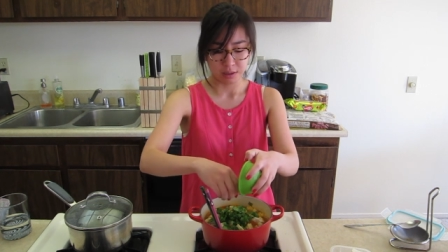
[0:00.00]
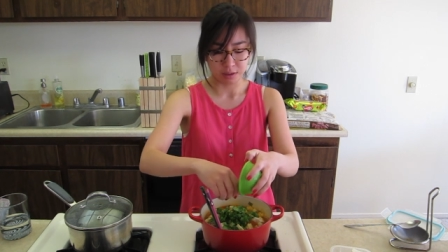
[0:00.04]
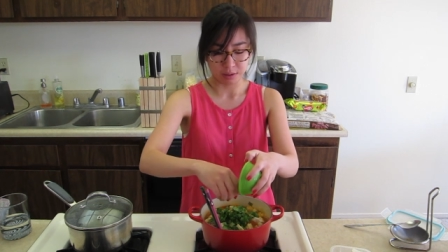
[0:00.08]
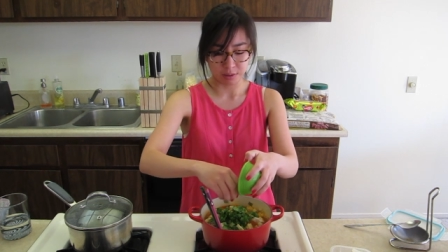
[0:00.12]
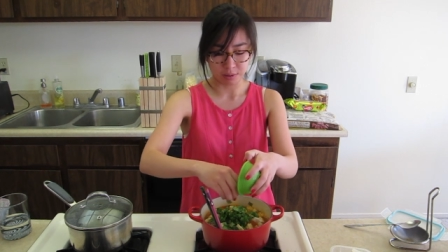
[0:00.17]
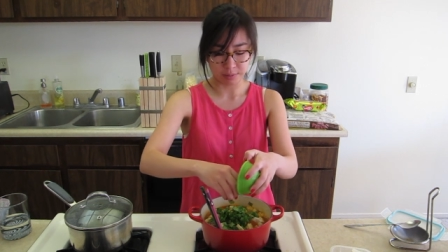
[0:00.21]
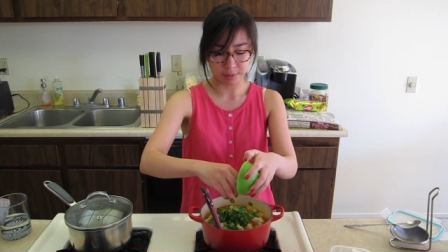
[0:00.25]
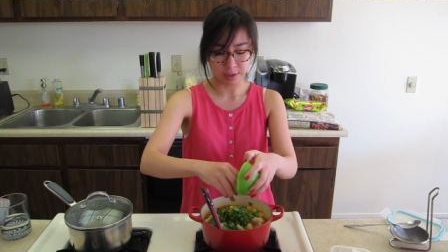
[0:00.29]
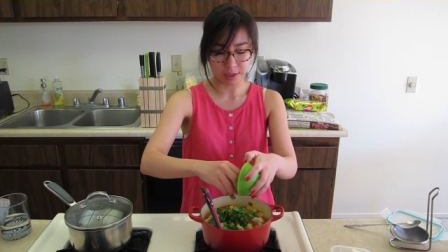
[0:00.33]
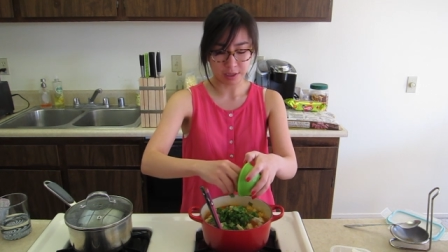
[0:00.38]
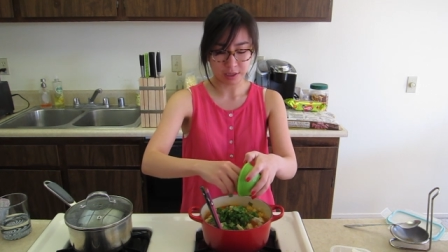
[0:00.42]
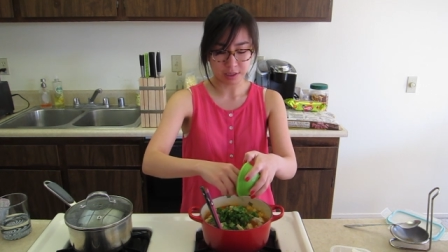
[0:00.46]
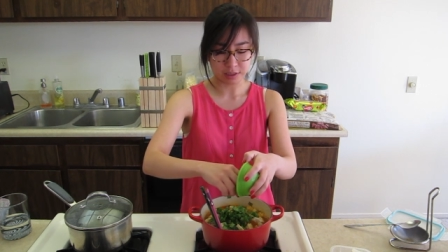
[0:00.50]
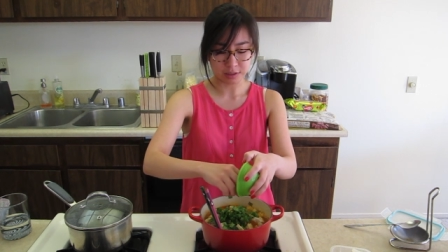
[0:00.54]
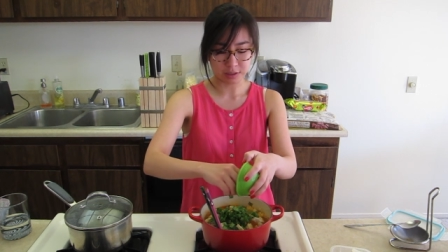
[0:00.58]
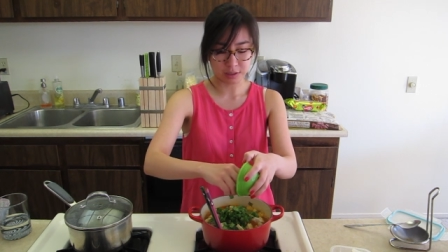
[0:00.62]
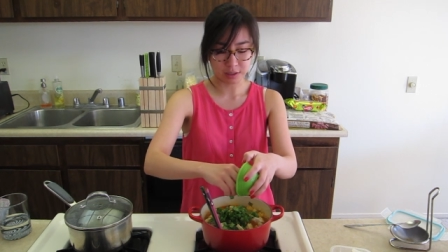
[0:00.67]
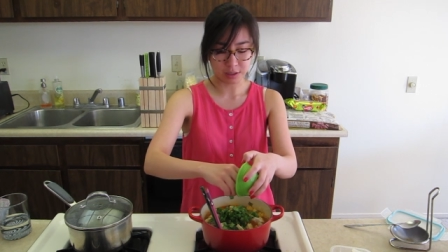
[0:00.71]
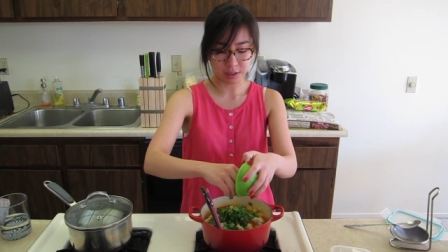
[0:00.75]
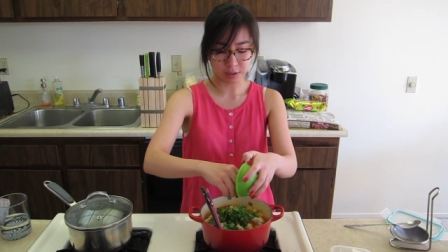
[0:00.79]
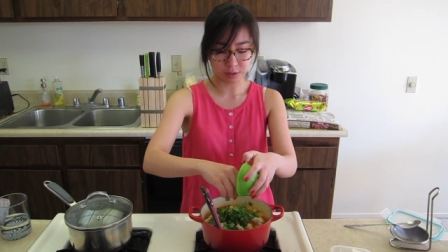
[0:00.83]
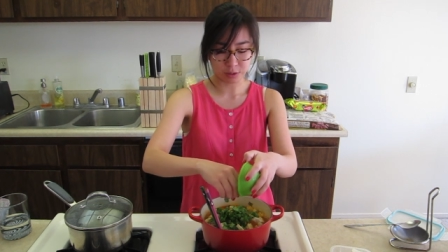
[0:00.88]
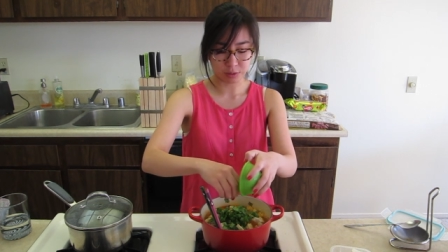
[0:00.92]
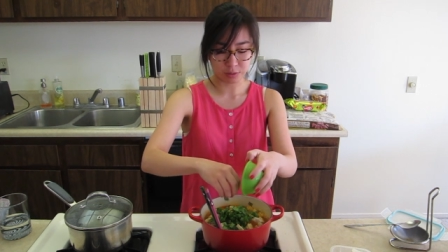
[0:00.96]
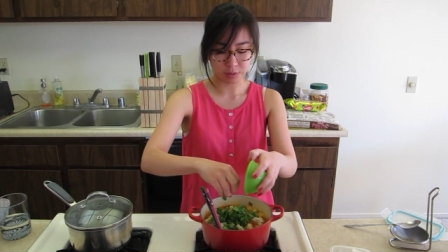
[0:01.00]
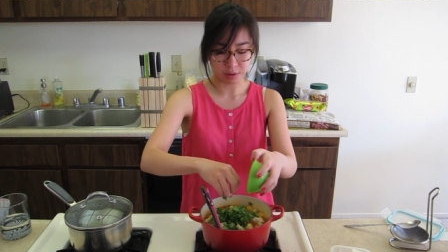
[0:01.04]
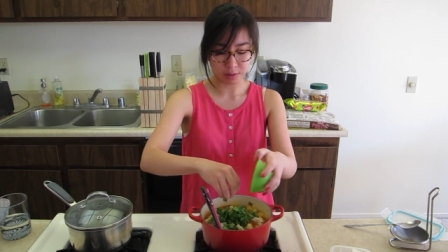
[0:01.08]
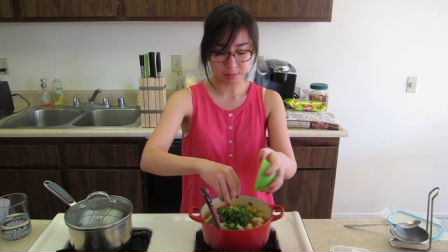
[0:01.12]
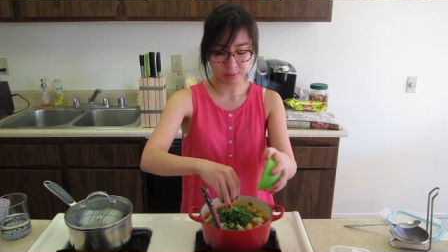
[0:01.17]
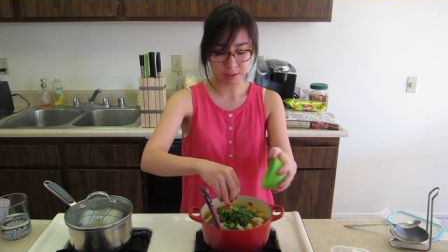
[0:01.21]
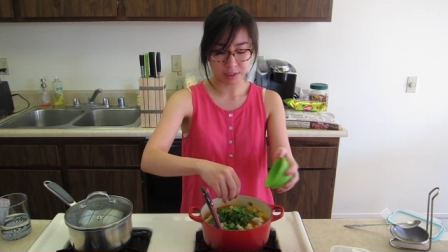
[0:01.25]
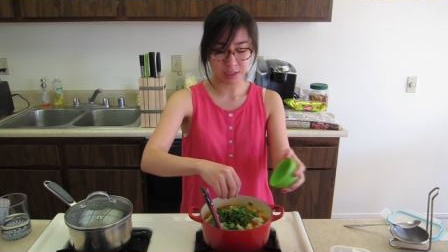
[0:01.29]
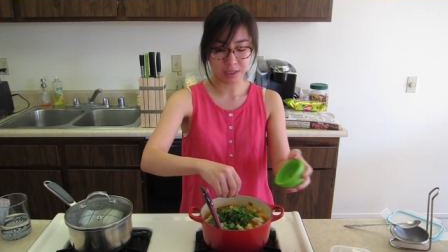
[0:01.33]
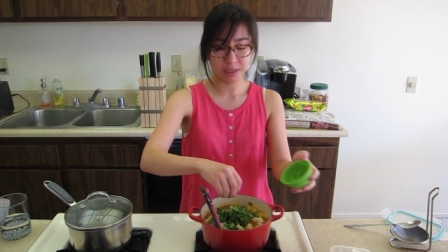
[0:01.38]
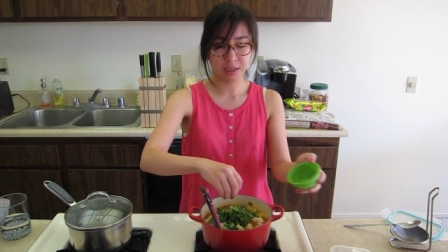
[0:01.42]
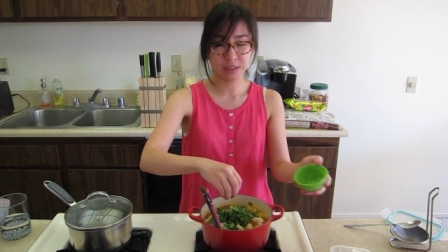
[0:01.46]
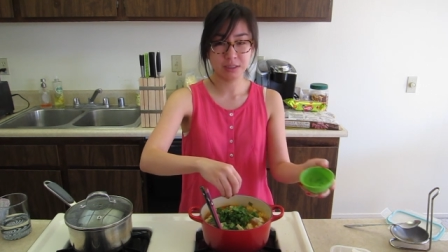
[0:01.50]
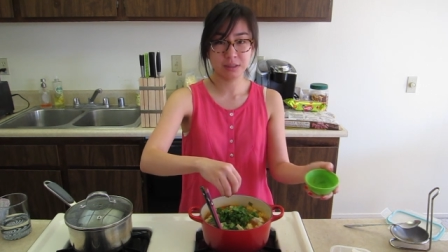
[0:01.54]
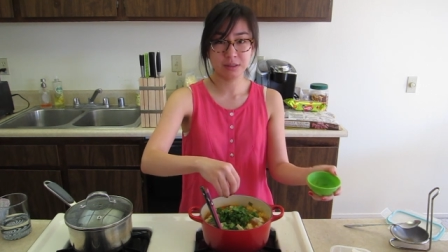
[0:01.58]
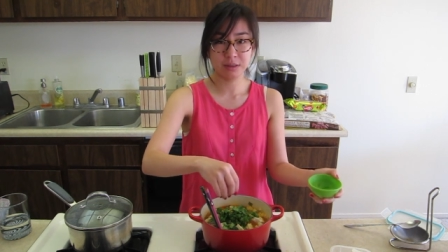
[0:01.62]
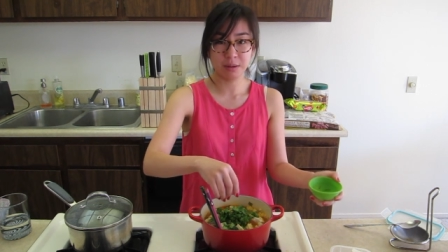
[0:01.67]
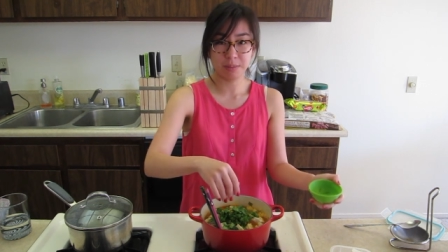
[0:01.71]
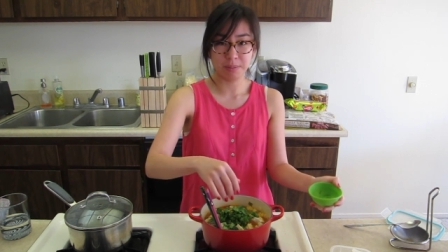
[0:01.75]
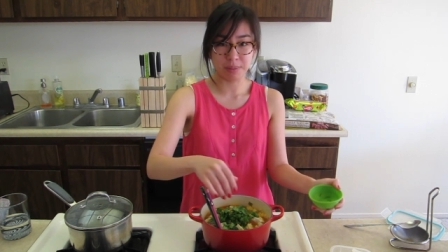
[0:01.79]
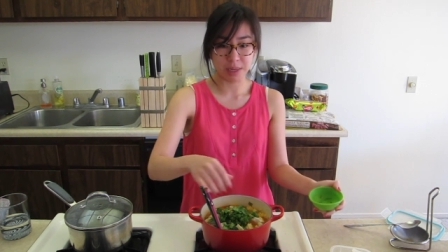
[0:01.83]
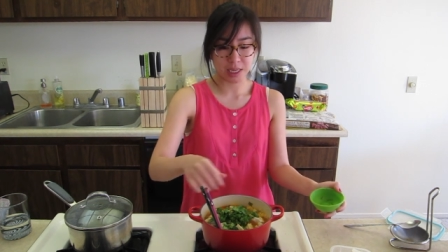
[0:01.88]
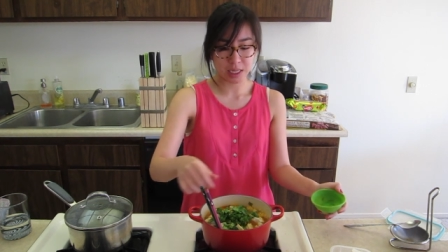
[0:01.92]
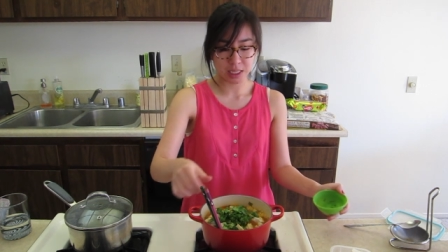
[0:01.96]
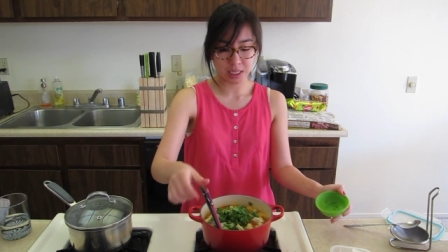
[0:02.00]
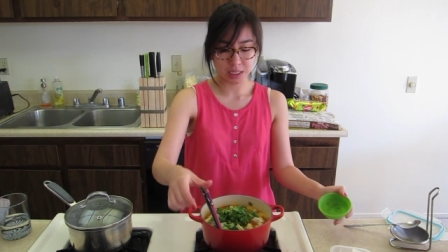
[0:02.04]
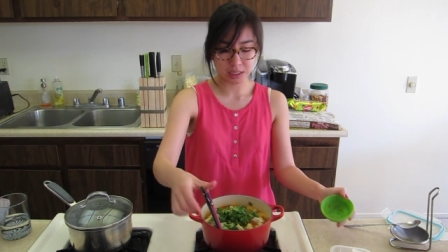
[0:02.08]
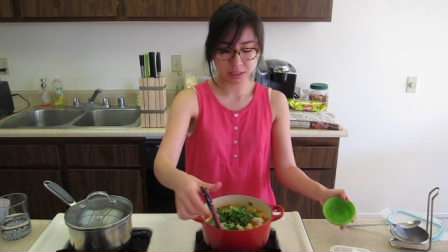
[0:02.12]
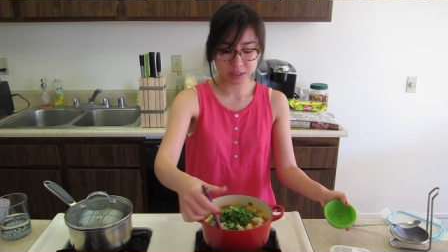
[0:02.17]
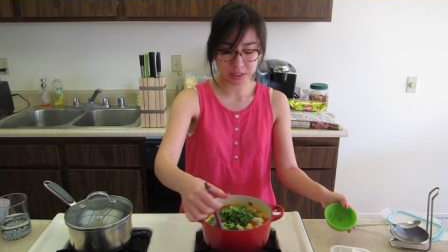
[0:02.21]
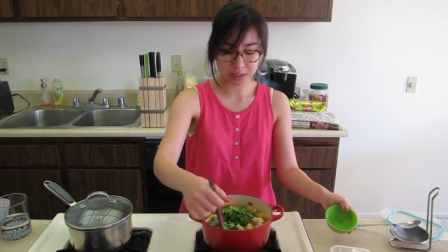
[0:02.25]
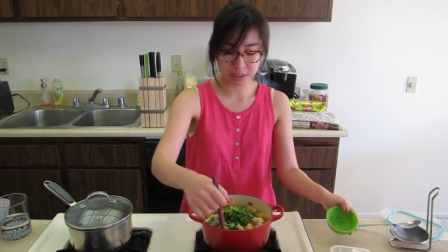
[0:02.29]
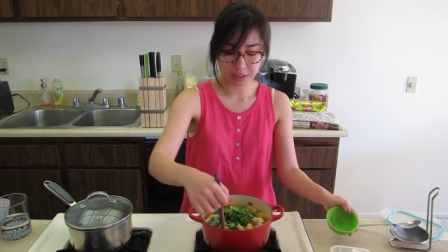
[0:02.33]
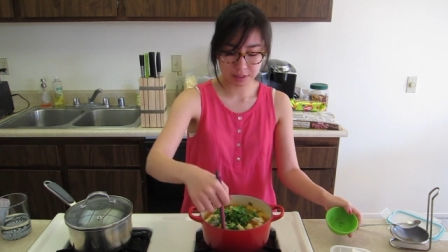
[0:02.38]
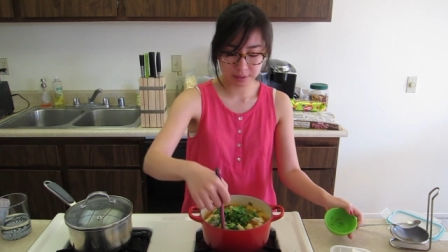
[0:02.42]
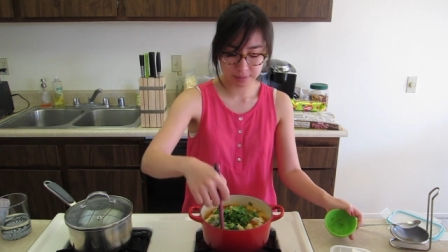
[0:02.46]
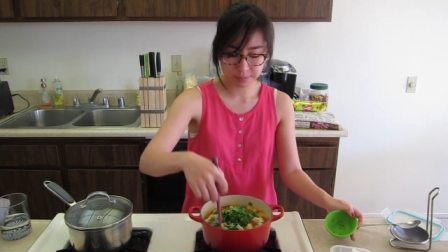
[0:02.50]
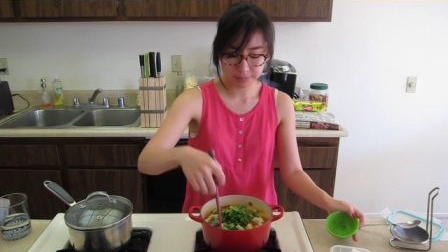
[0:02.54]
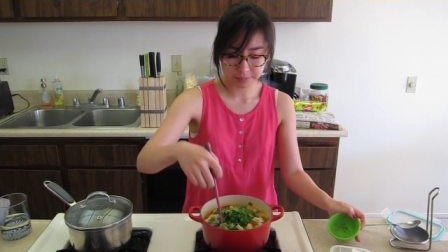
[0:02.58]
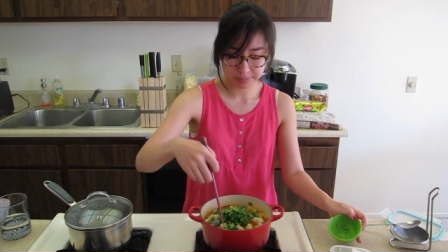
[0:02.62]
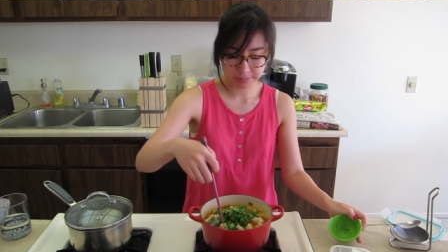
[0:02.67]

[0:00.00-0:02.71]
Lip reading: Oh my god, cilantro ramen is the best.